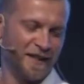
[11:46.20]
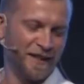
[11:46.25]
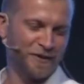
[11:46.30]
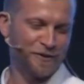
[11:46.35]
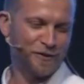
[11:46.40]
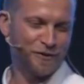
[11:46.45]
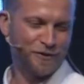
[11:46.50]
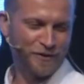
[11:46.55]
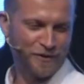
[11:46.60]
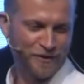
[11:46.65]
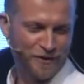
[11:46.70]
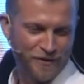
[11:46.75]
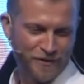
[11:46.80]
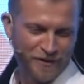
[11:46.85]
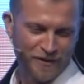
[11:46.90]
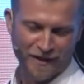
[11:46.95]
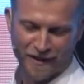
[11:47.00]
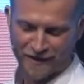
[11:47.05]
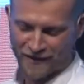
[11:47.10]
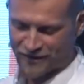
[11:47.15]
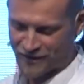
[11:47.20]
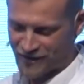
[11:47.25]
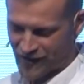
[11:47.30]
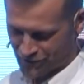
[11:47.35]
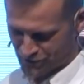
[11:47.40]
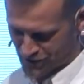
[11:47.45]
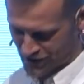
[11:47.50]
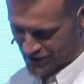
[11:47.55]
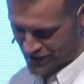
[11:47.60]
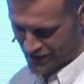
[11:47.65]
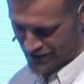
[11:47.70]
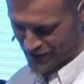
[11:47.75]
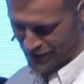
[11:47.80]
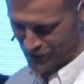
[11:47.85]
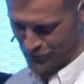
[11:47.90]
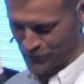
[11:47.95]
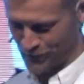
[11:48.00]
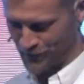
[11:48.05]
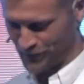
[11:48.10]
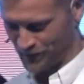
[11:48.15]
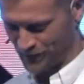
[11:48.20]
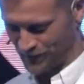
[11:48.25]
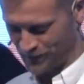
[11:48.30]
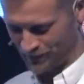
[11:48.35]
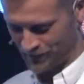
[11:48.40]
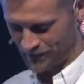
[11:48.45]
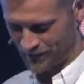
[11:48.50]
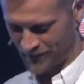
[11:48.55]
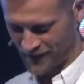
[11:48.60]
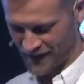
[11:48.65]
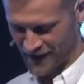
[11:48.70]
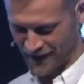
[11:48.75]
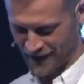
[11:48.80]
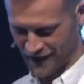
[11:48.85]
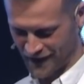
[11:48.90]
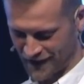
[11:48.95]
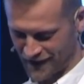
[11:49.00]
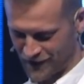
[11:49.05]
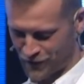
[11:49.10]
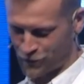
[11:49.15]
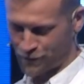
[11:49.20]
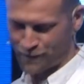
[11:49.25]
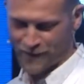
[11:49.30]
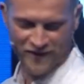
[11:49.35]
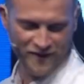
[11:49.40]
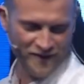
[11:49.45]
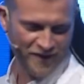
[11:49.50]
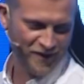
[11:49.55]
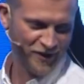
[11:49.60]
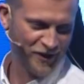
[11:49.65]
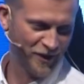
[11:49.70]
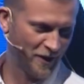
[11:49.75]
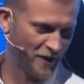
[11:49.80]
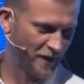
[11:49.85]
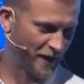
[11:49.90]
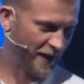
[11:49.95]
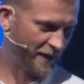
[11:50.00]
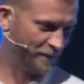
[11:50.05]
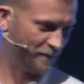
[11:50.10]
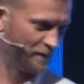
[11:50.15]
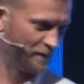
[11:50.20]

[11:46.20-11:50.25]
introduce you to another chap that I know, called Mr. Chai,